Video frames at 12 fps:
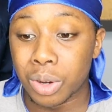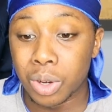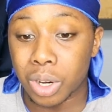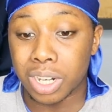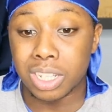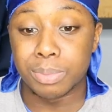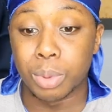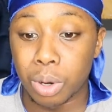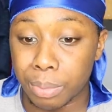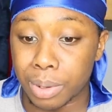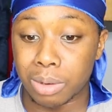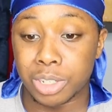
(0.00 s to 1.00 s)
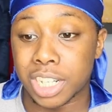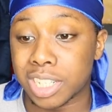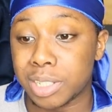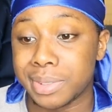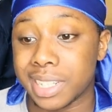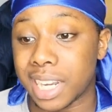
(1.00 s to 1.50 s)
I know lockdown's boring, but I'm trying
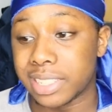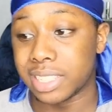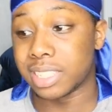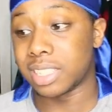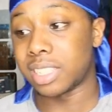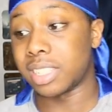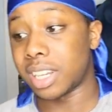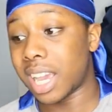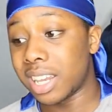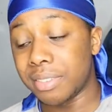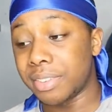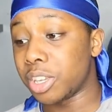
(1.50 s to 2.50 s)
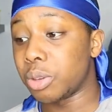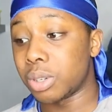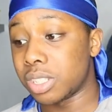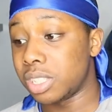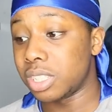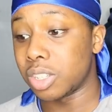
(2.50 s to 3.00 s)
to keep you guys entertained. Anything you
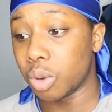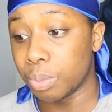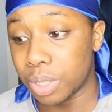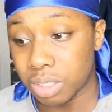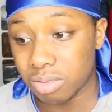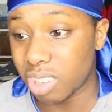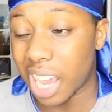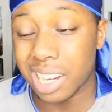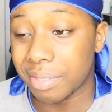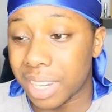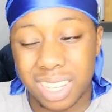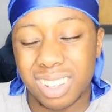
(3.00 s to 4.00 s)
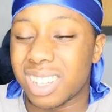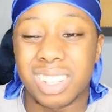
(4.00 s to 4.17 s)
want to see, tell me. Anything.